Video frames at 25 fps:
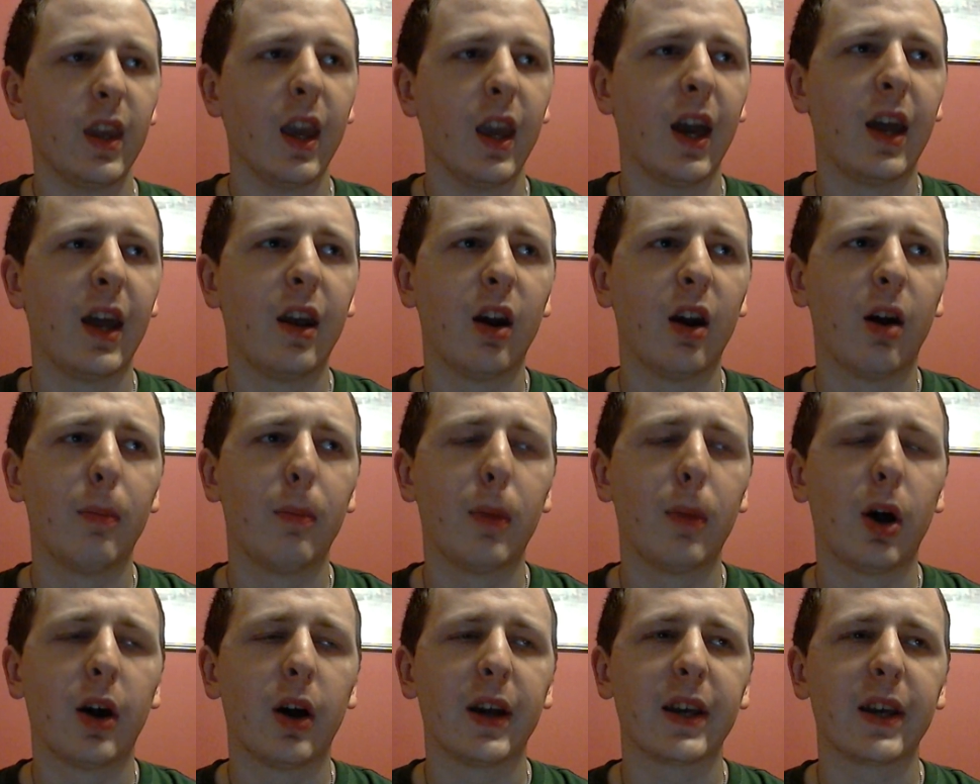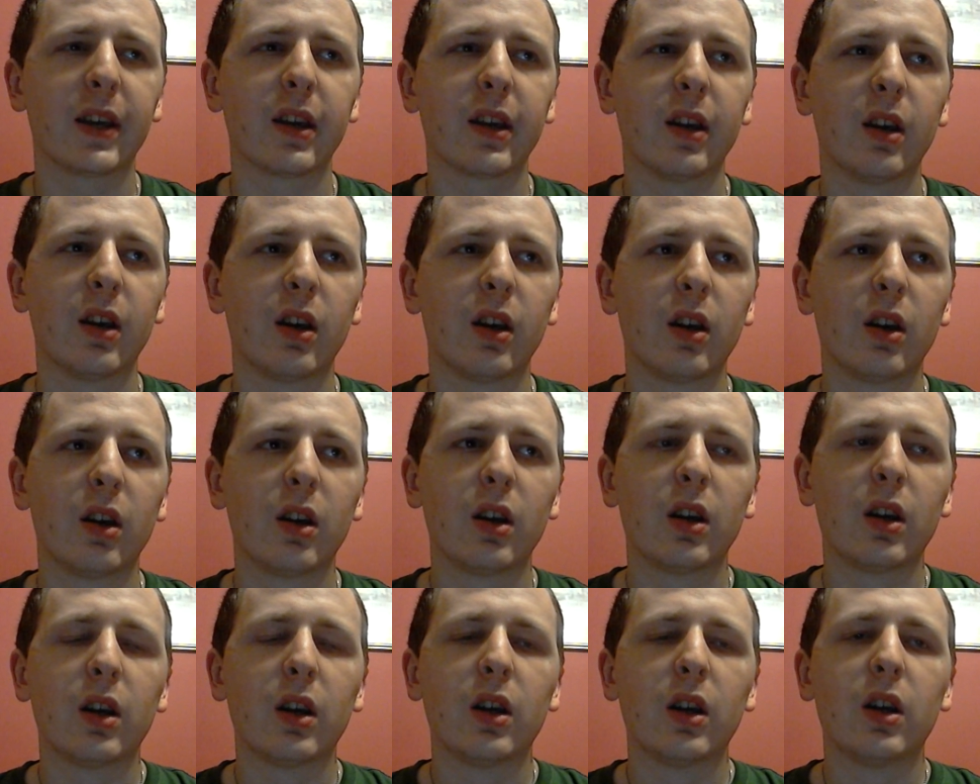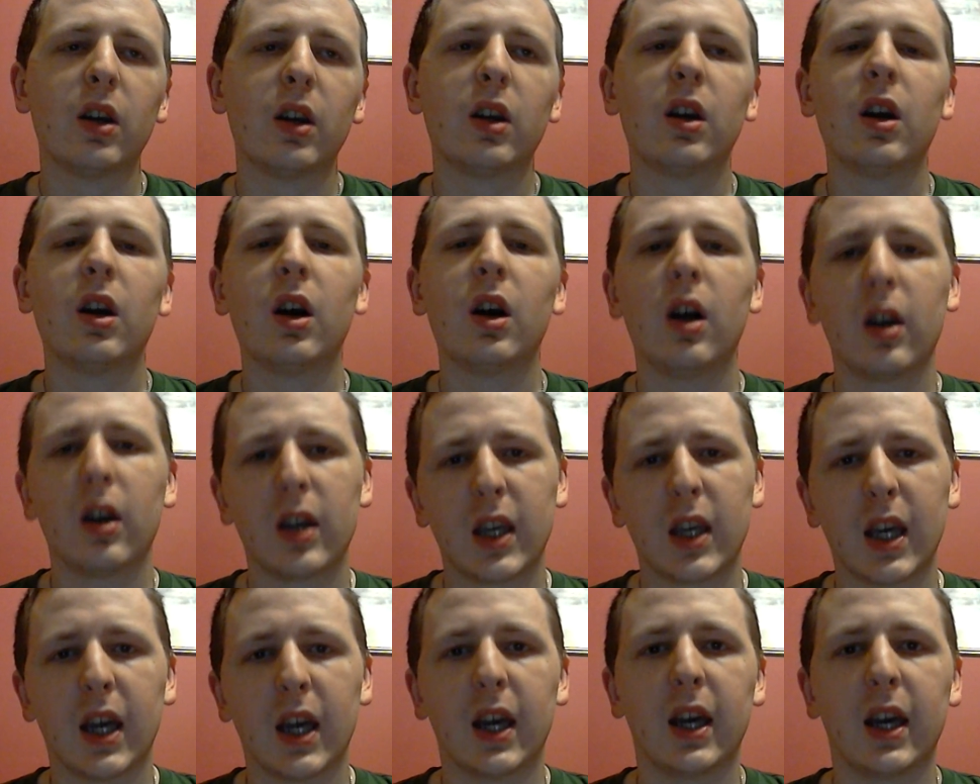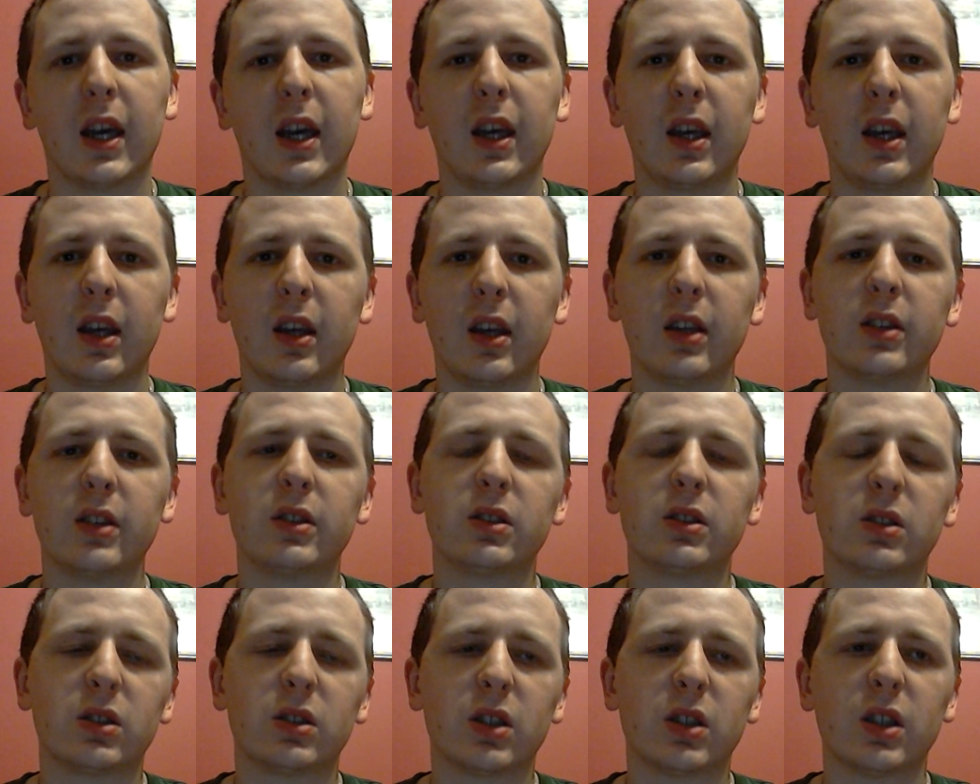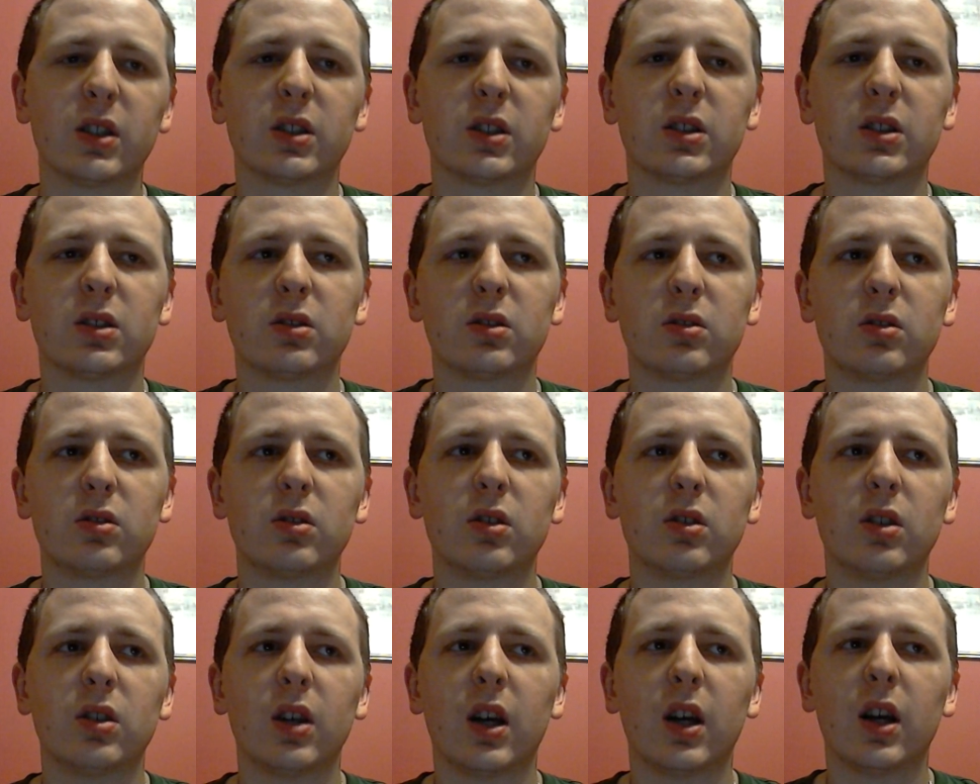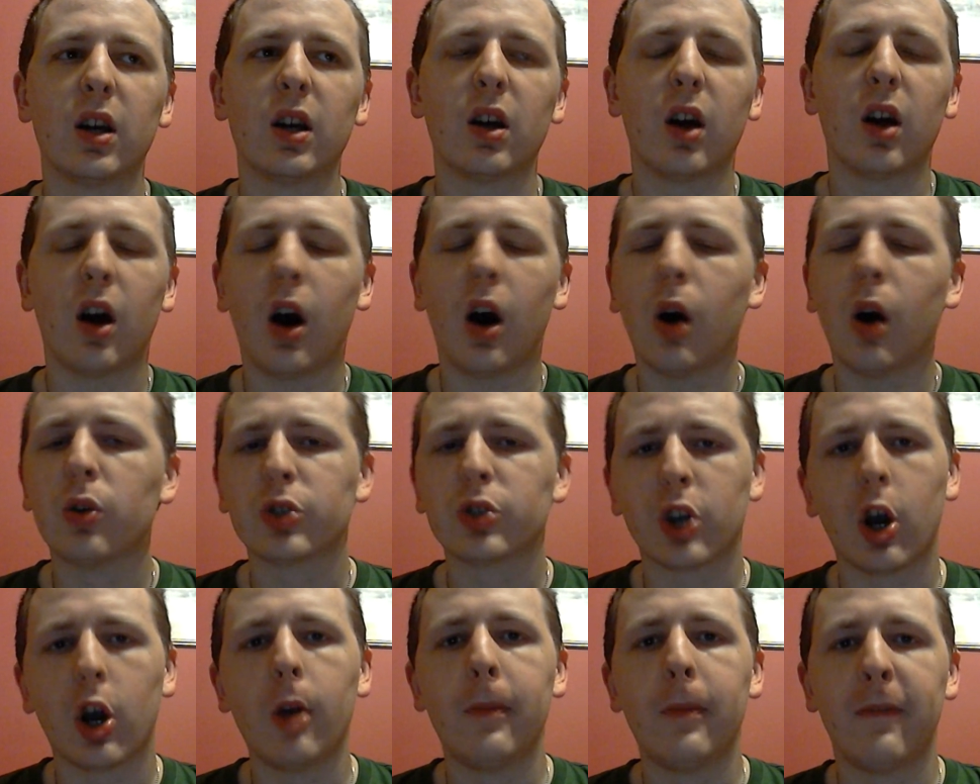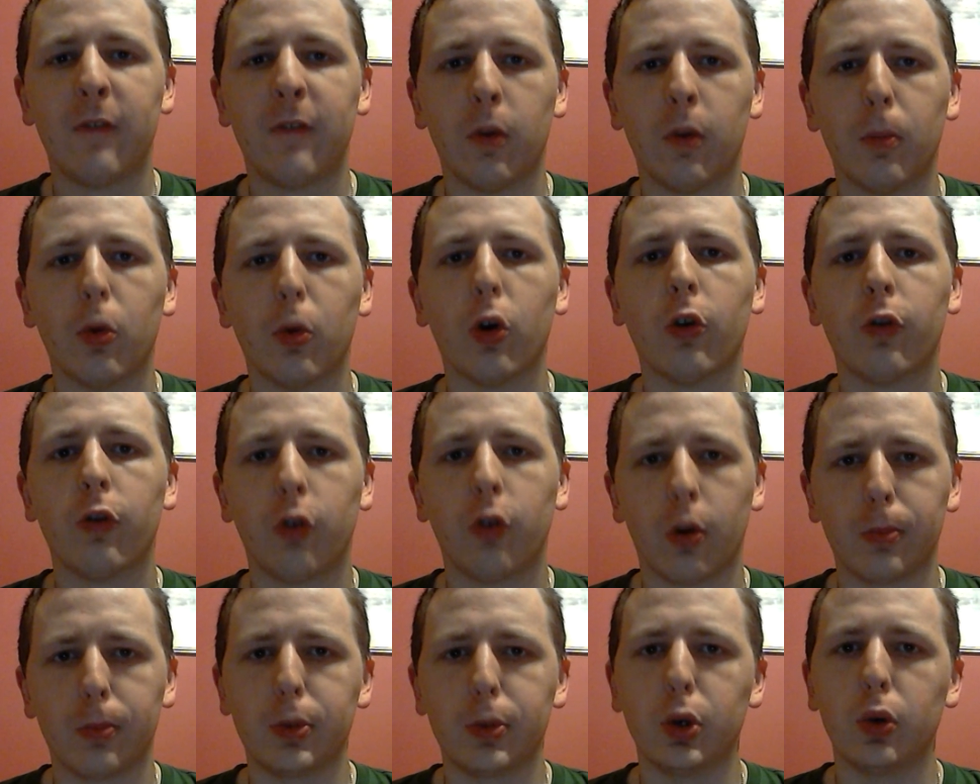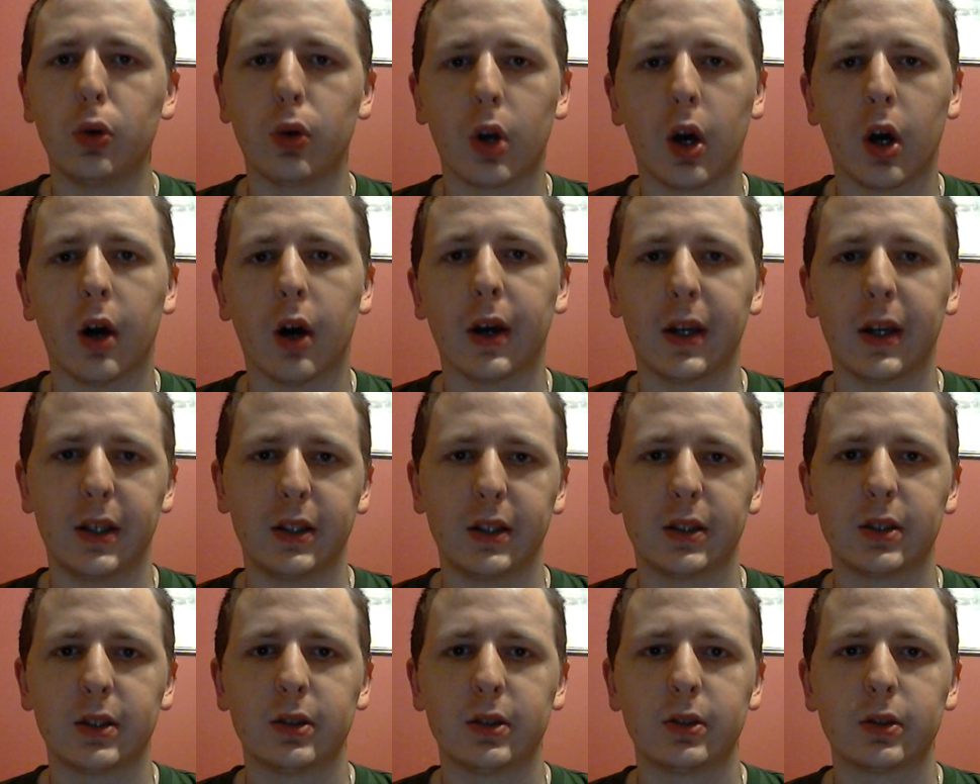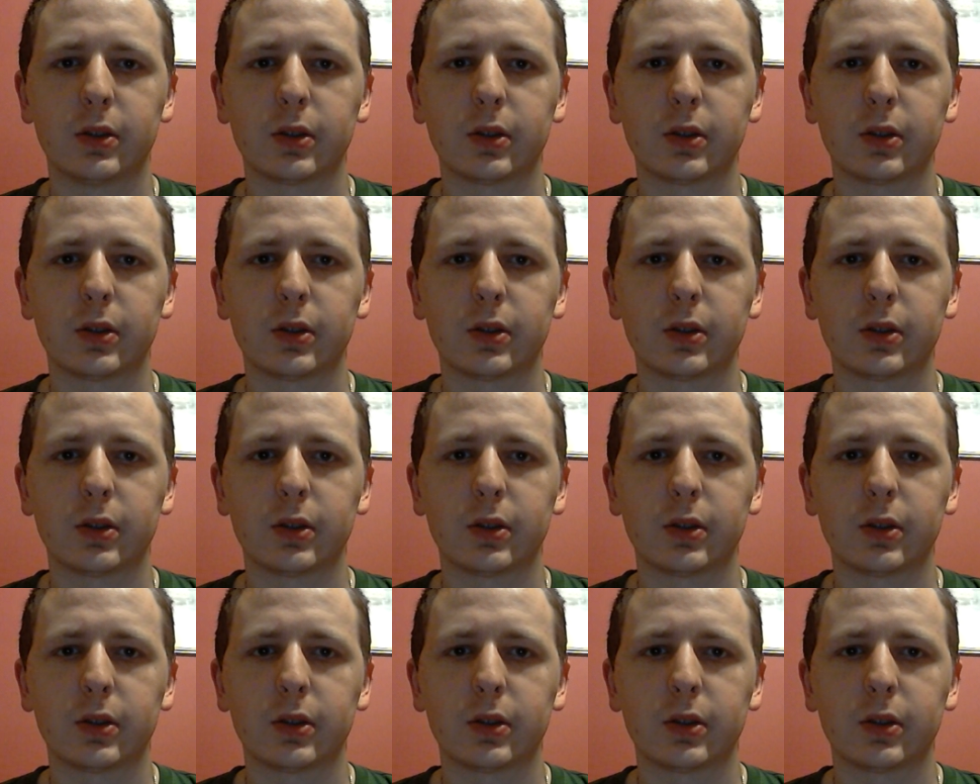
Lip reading: And I'm like, okay, it's just, I was hoping for more from you guys.